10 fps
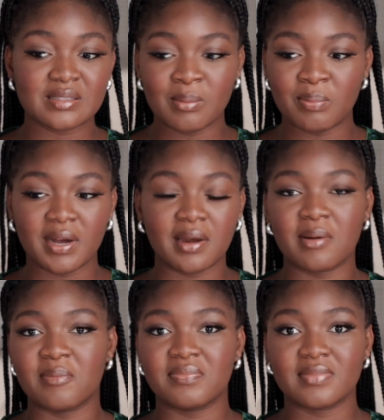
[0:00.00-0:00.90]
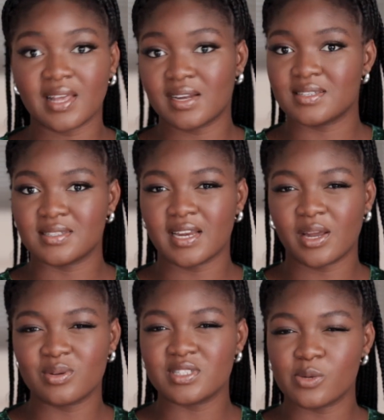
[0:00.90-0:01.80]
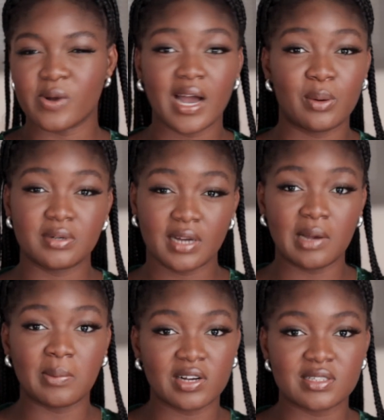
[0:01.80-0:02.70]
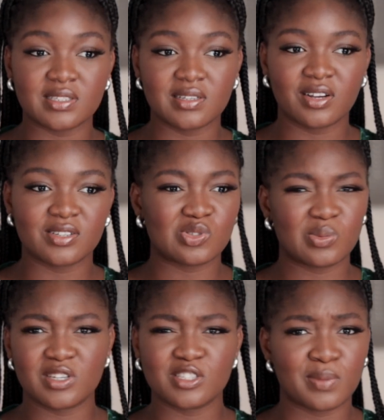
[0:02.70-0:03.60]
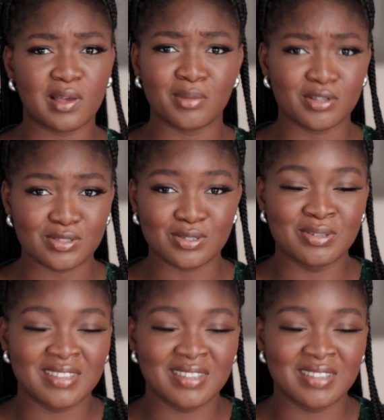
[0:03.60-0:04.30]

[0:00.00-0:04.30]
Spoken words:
But that is it. I don't see why I would lie about it because nobody's paying me to do